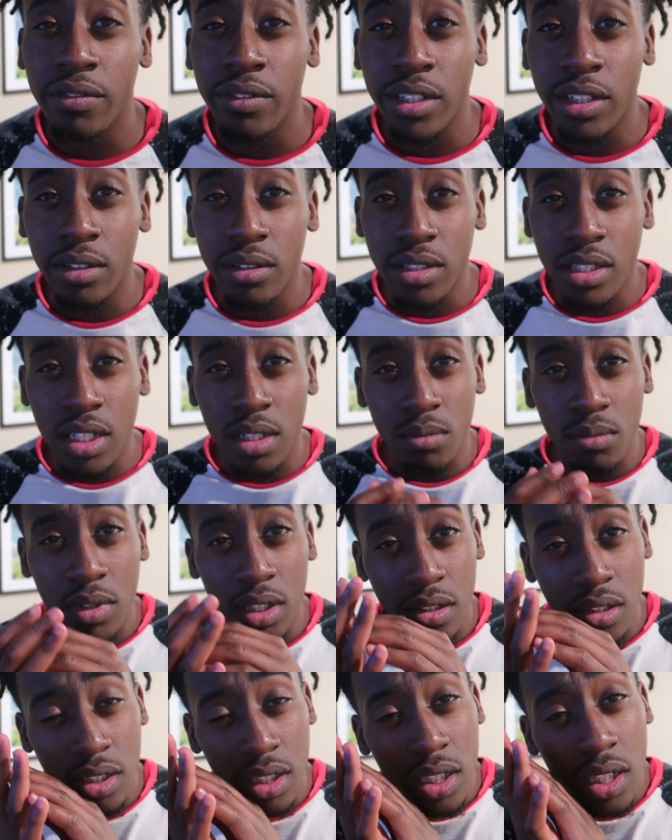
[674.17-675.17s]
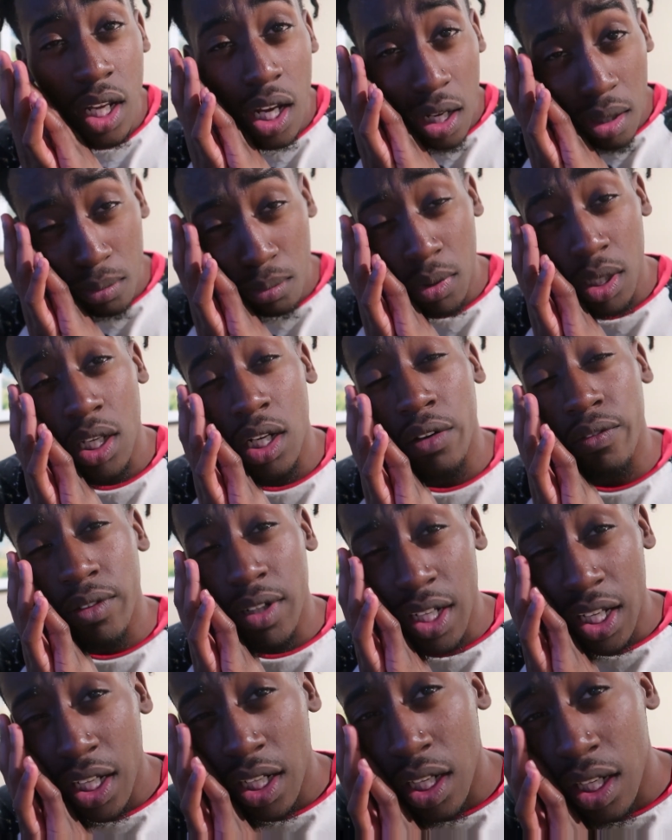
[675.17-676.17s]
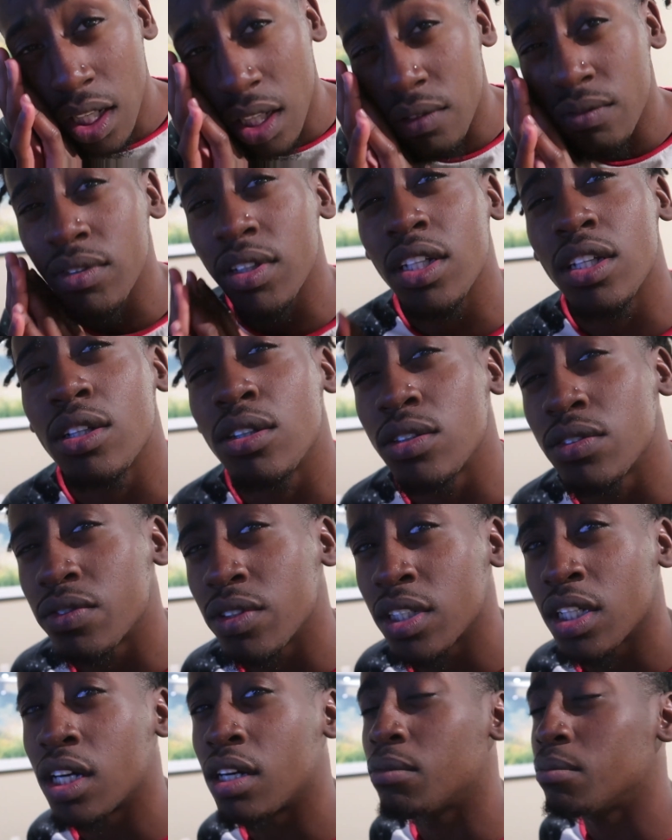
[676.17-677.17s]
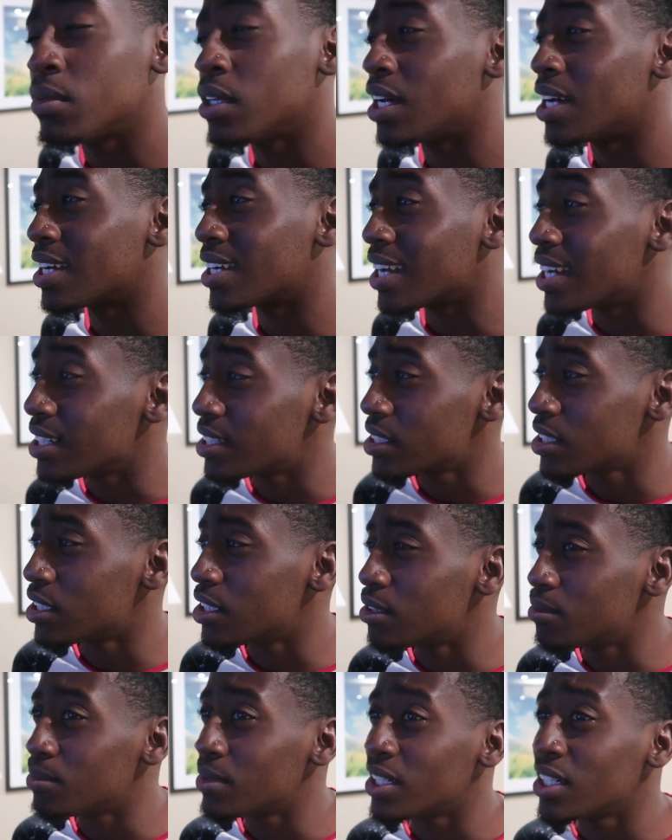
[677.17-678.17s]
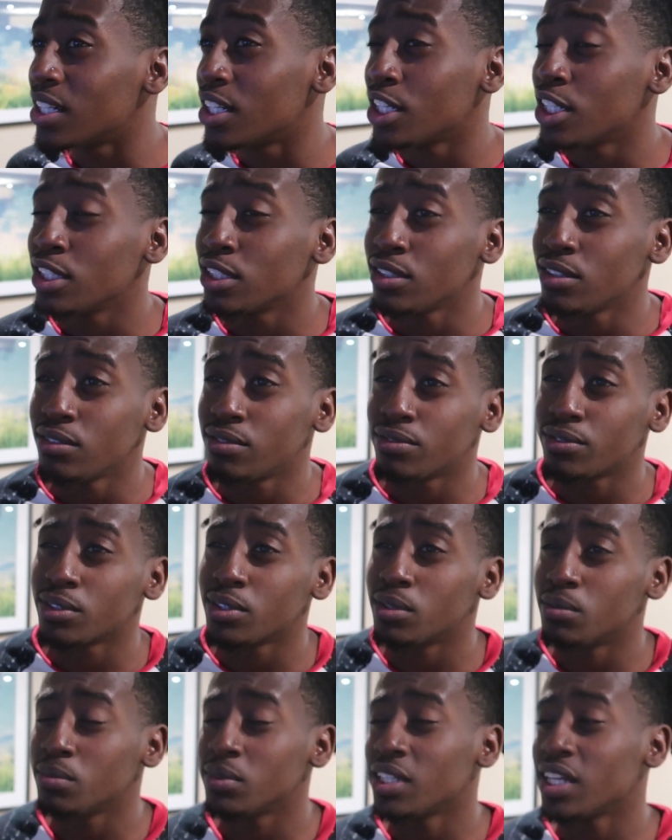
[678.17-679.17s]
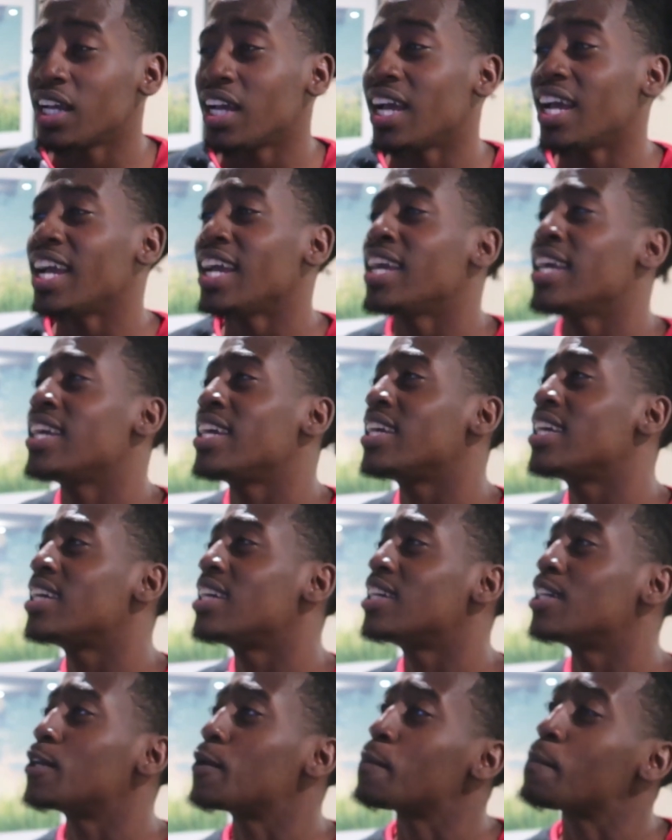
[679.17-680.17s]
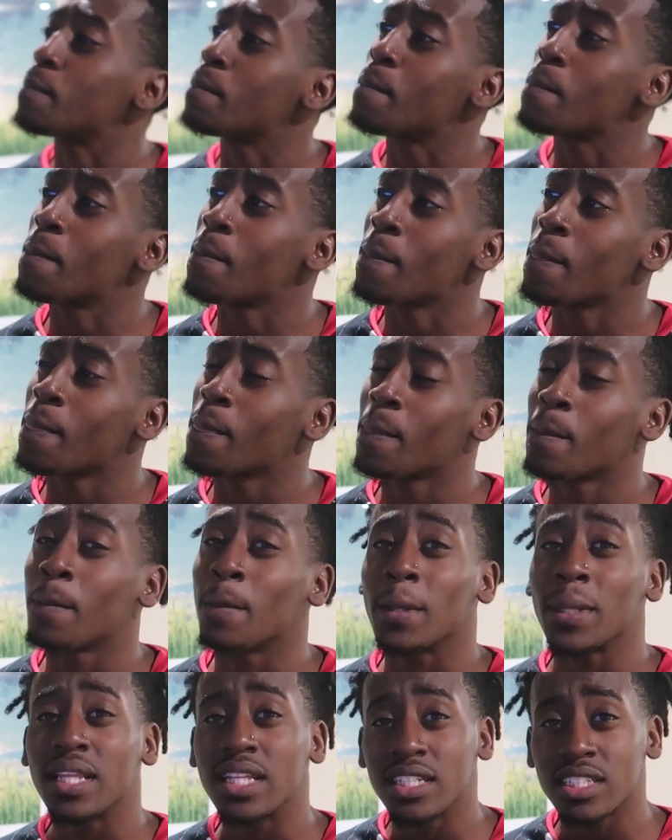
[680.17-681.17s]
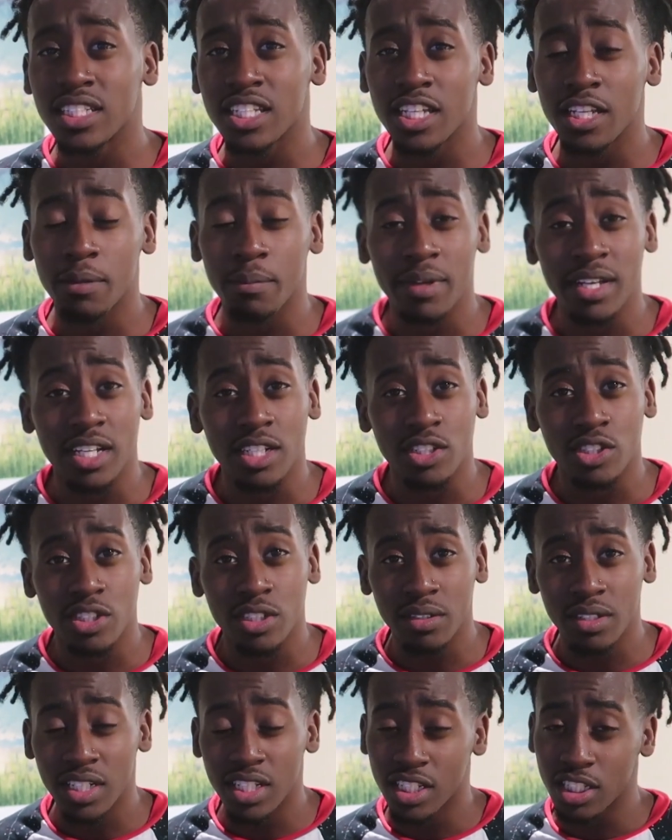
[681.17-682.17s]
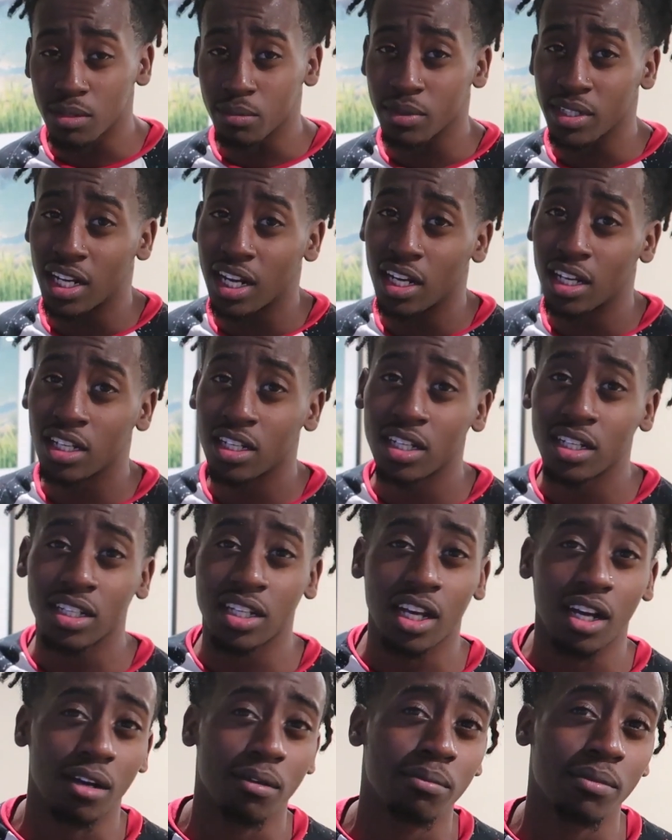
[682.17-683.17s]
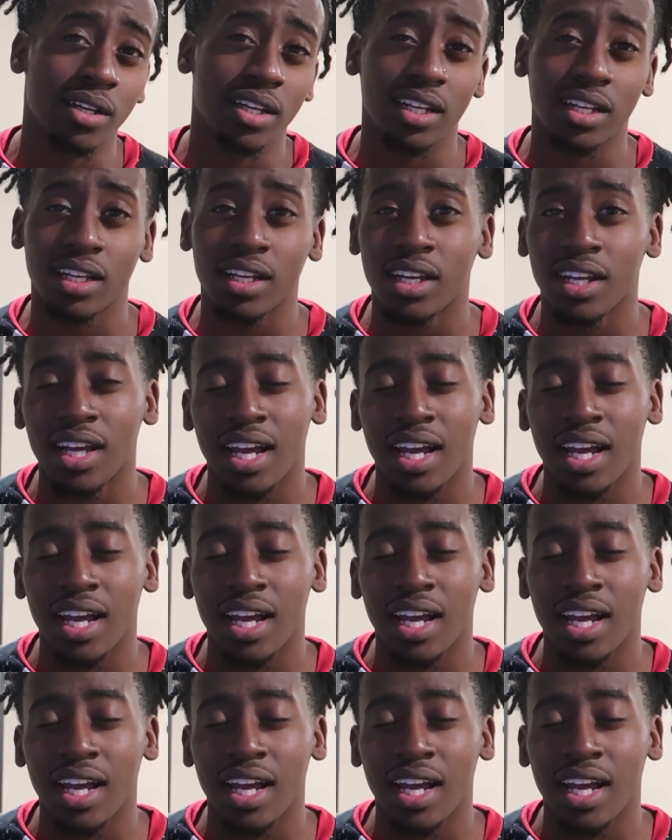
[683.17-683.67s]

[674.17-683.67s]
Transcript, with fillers: I'm finna go take me now, man. I'm finna edit these videos for y'all, man. I got y'all, man. You feel me? Hey, let's get it, man. Drip Nation, man. I love y'all, man.